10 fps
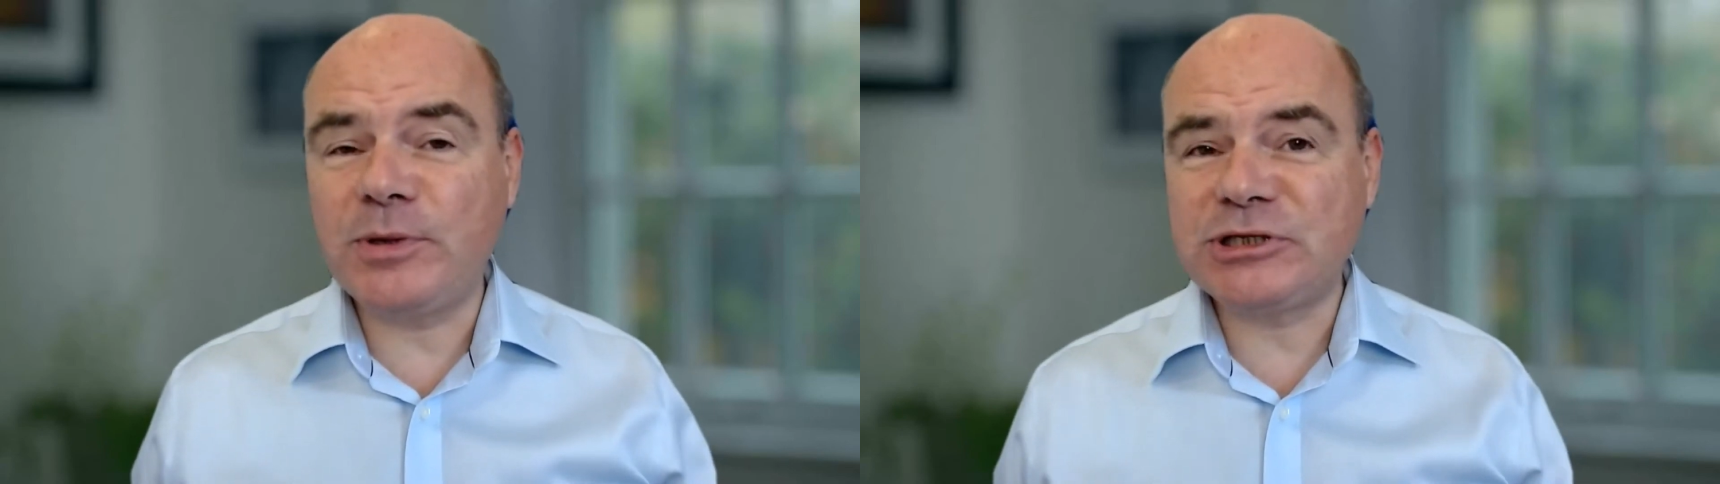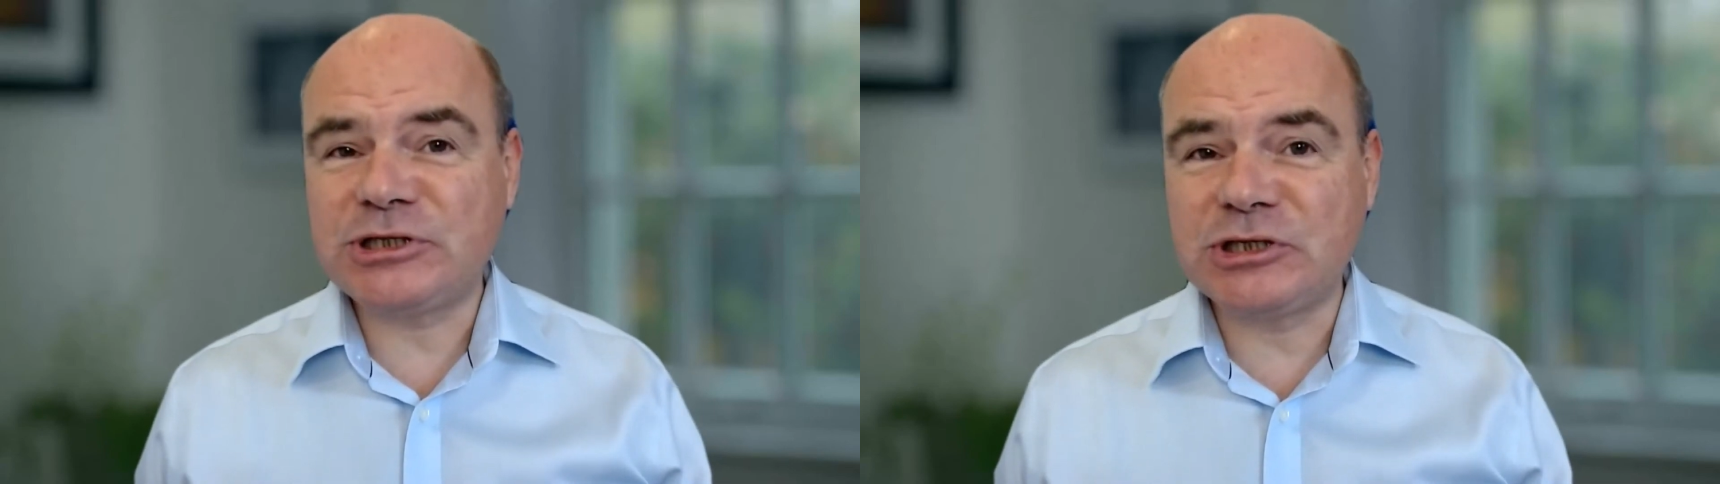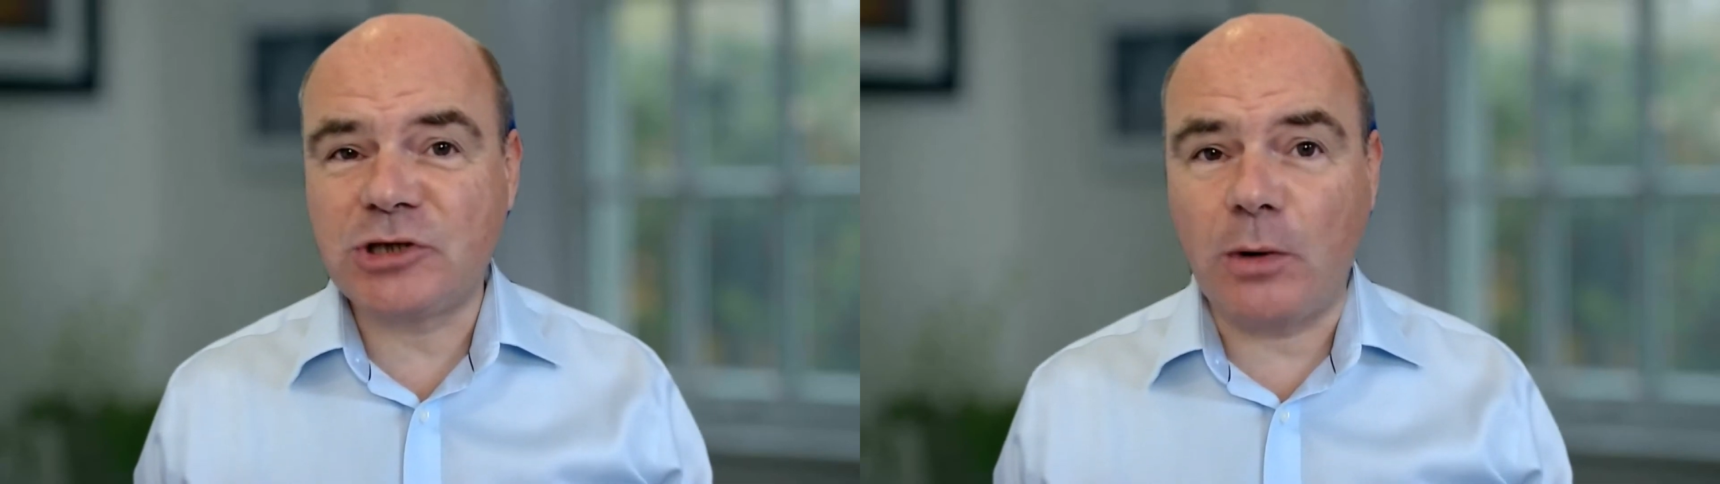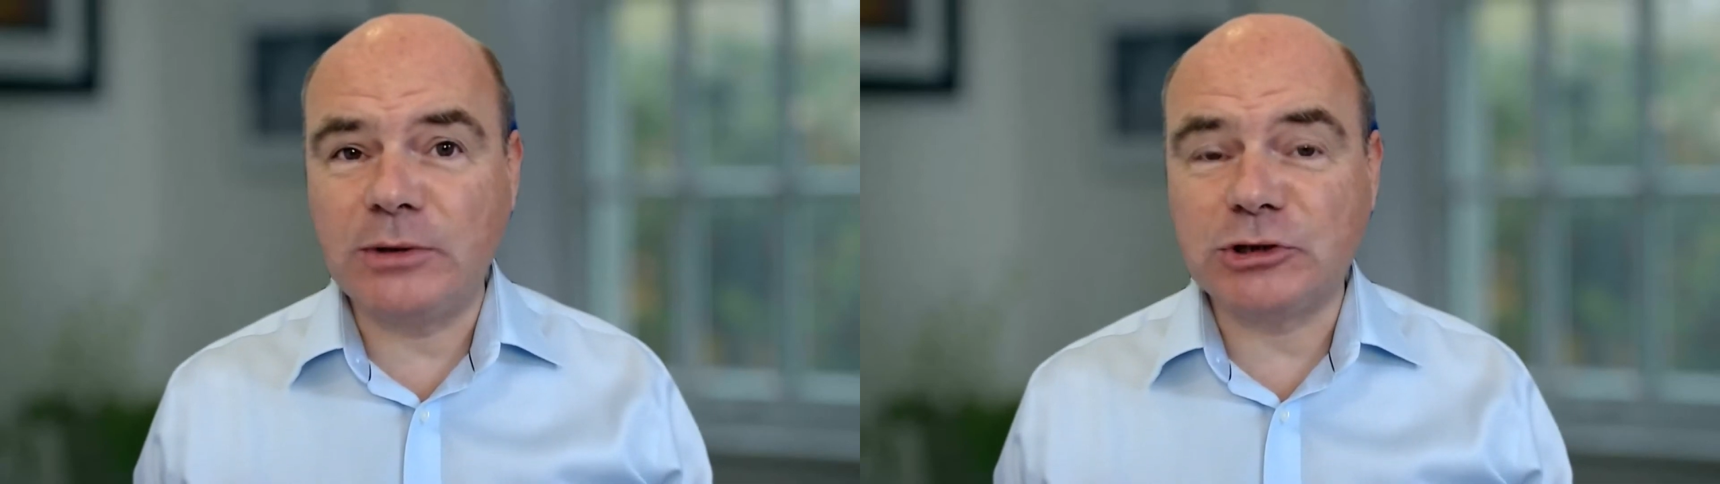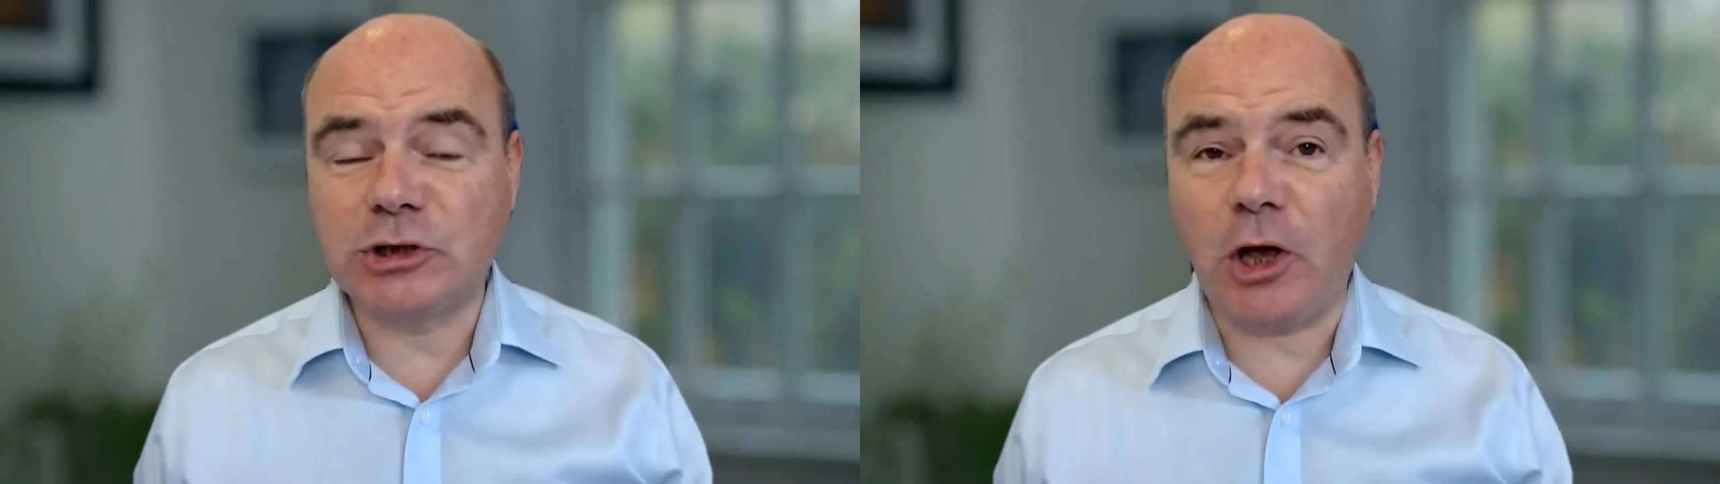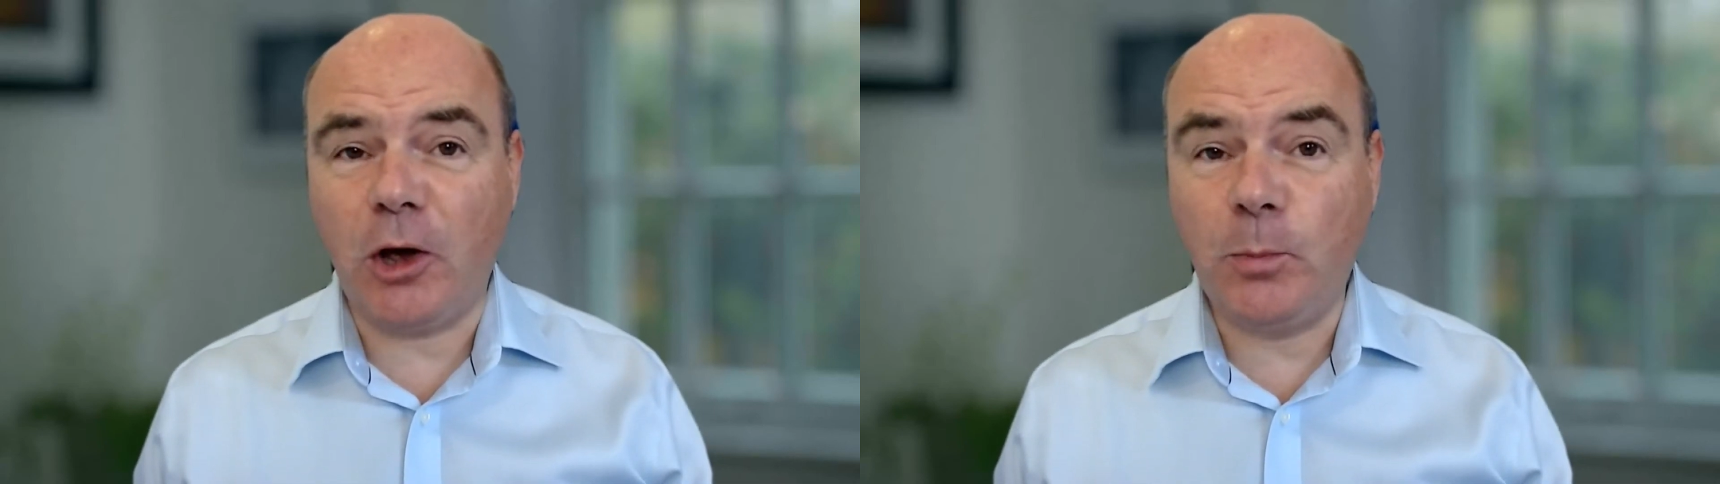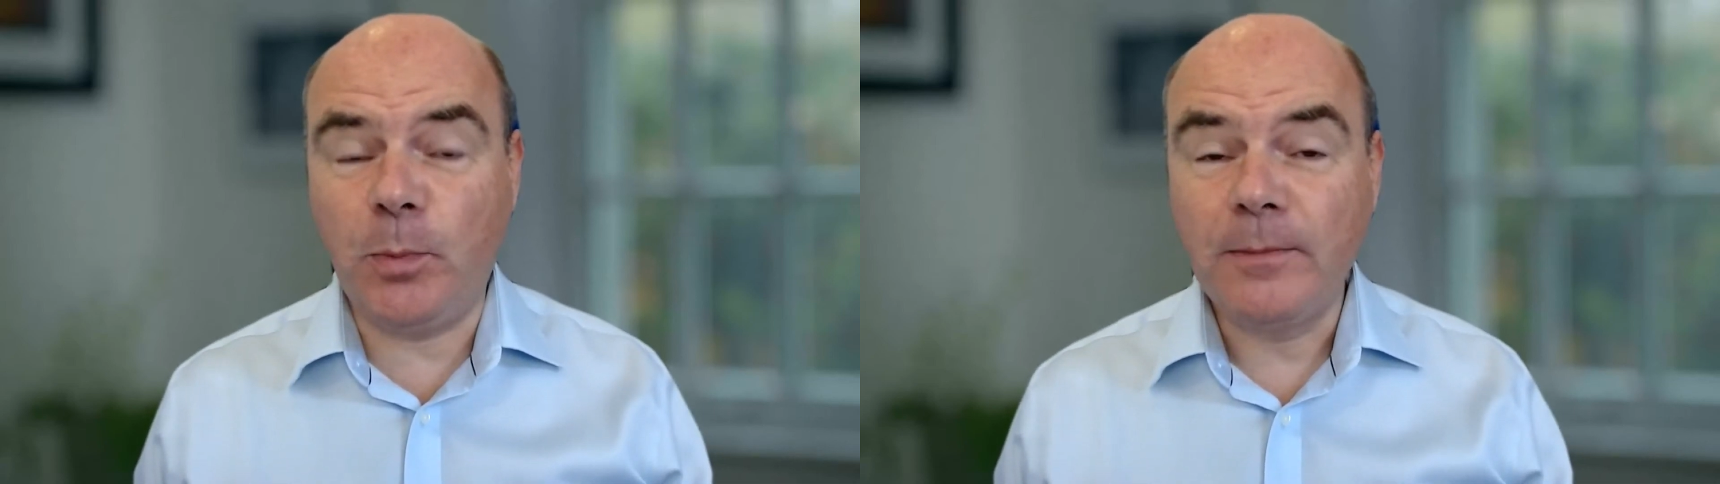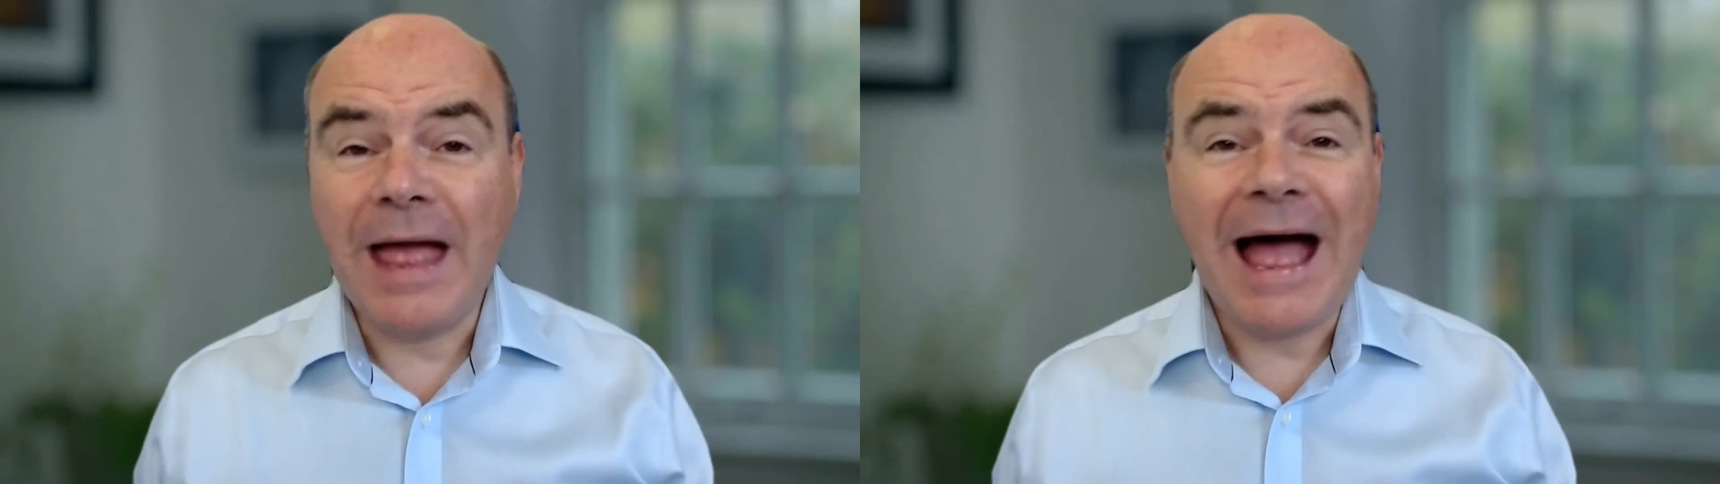businesses going to cope?